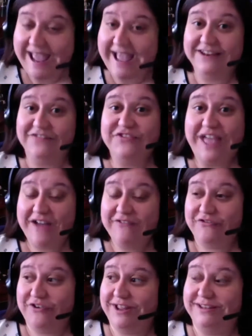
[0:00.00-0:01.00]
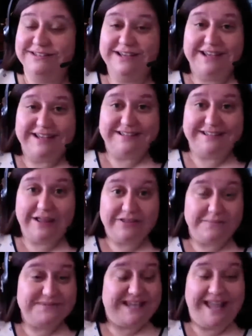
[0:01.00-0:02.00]
And if that friend,
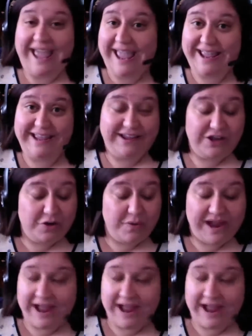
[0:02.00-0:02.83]
say, hey, you know what?